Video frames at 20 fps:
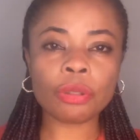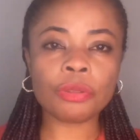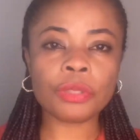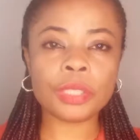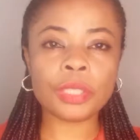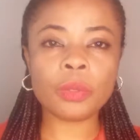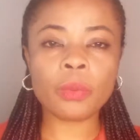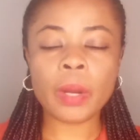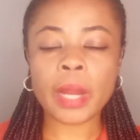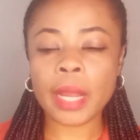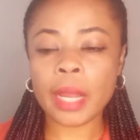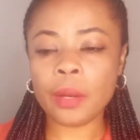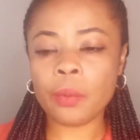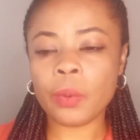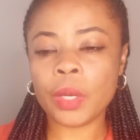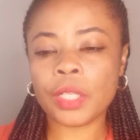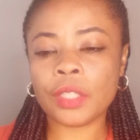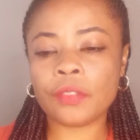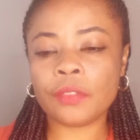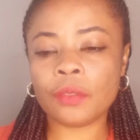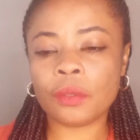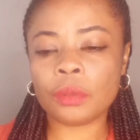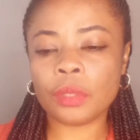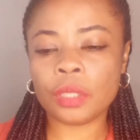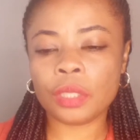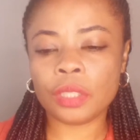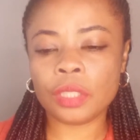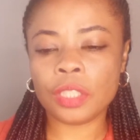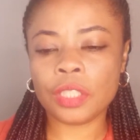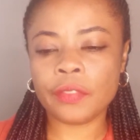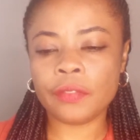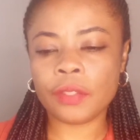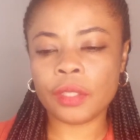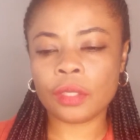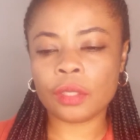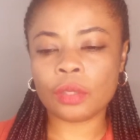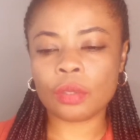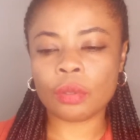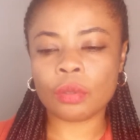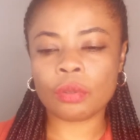reason why I went for this
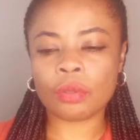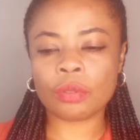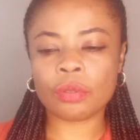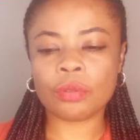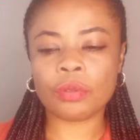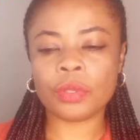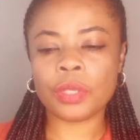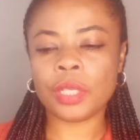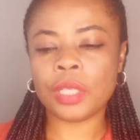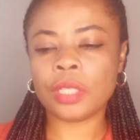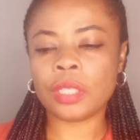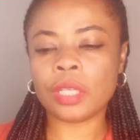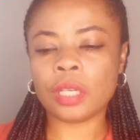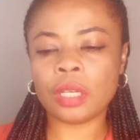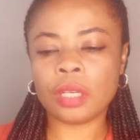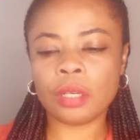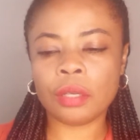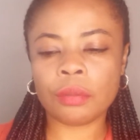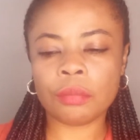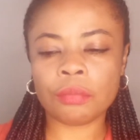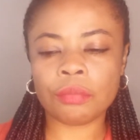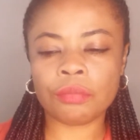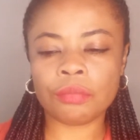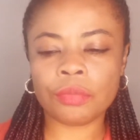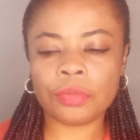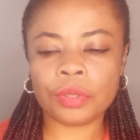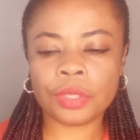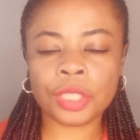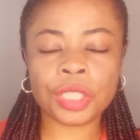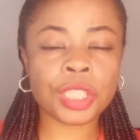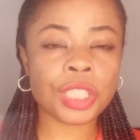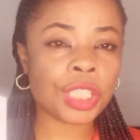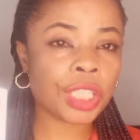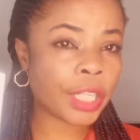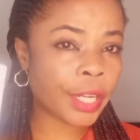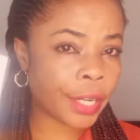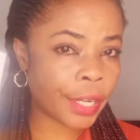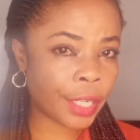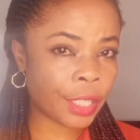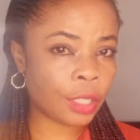Nivea sunscreen
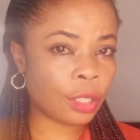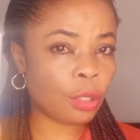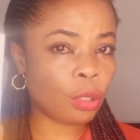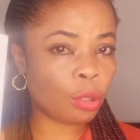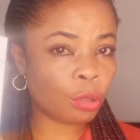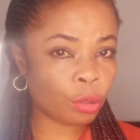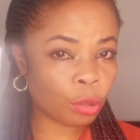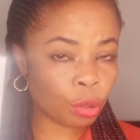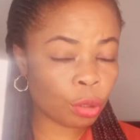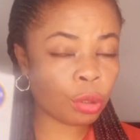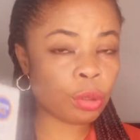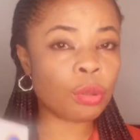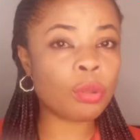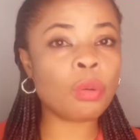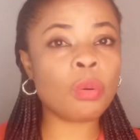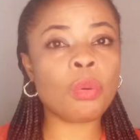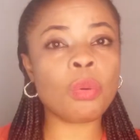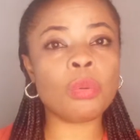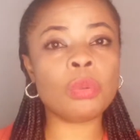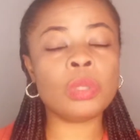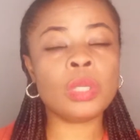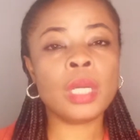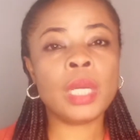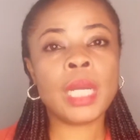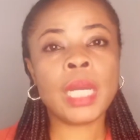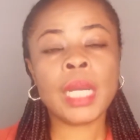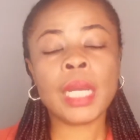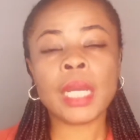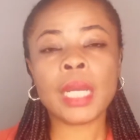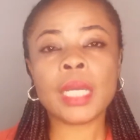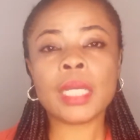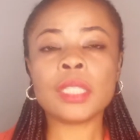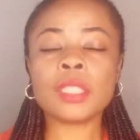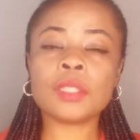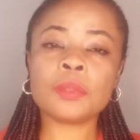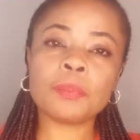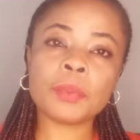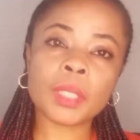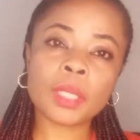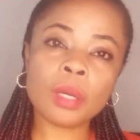shine control
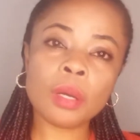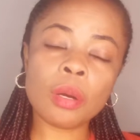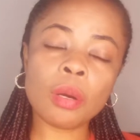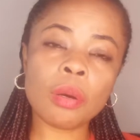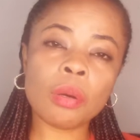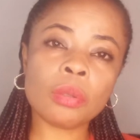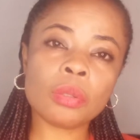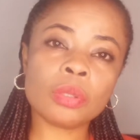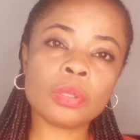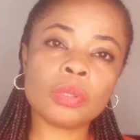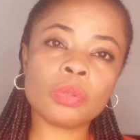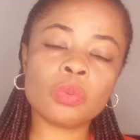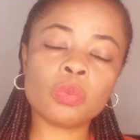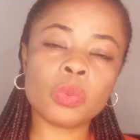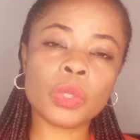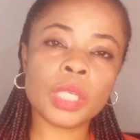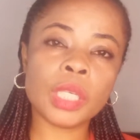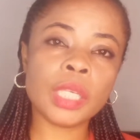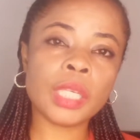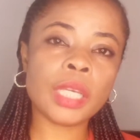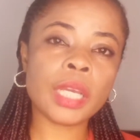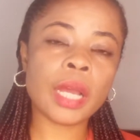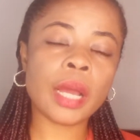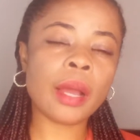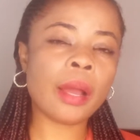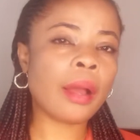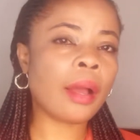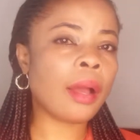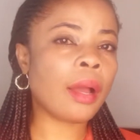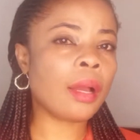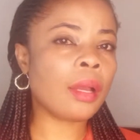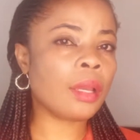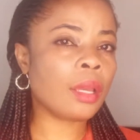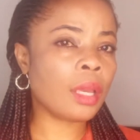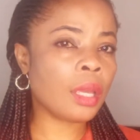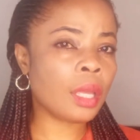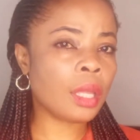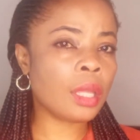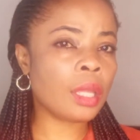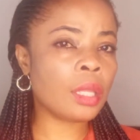is because we are
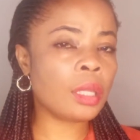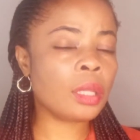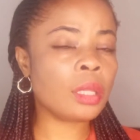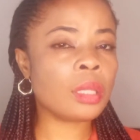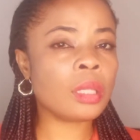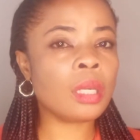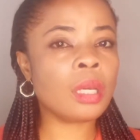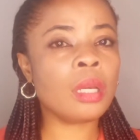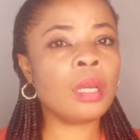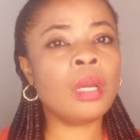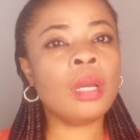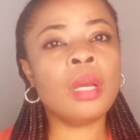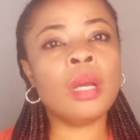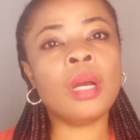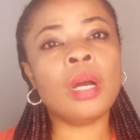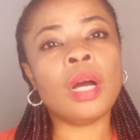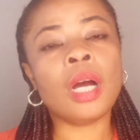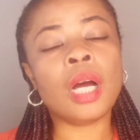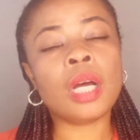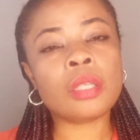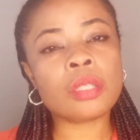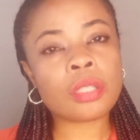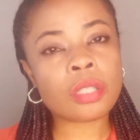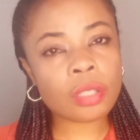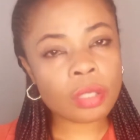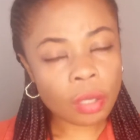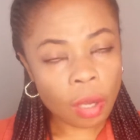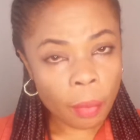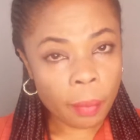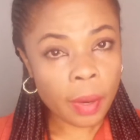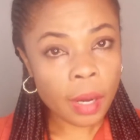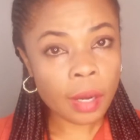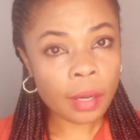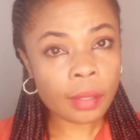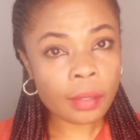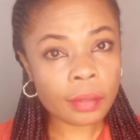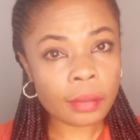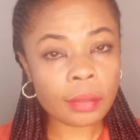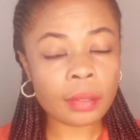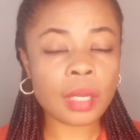in summer.
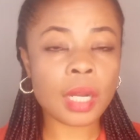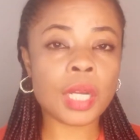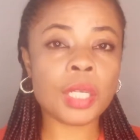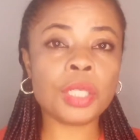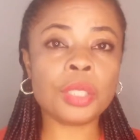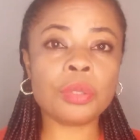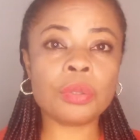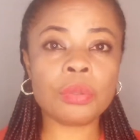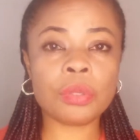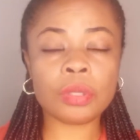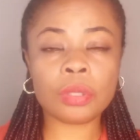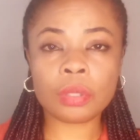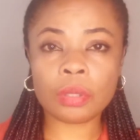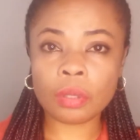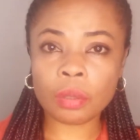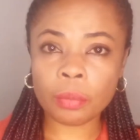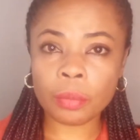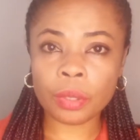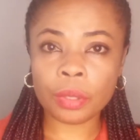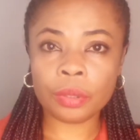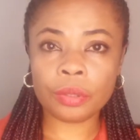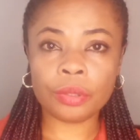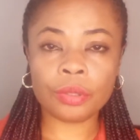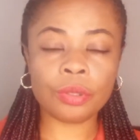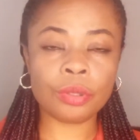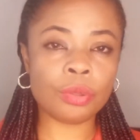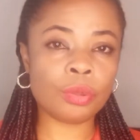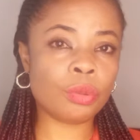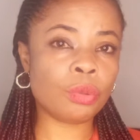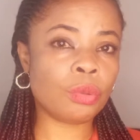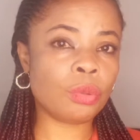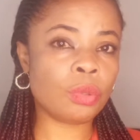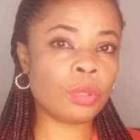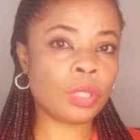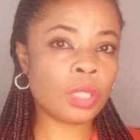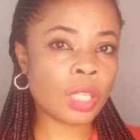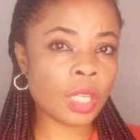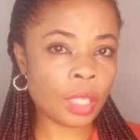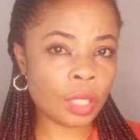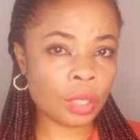And you know, in summer you
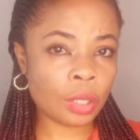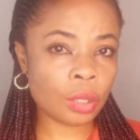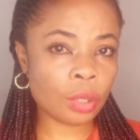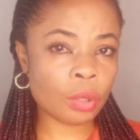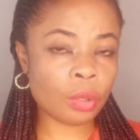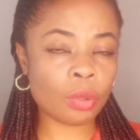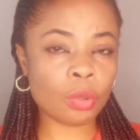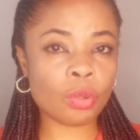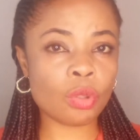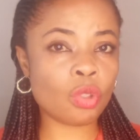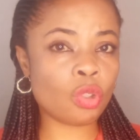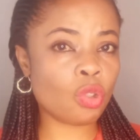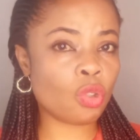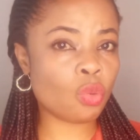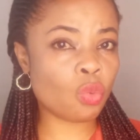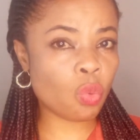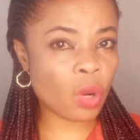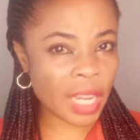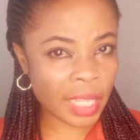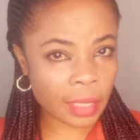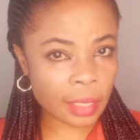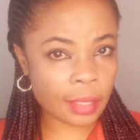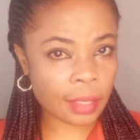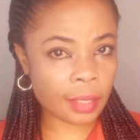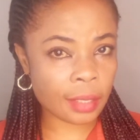tend to sweat.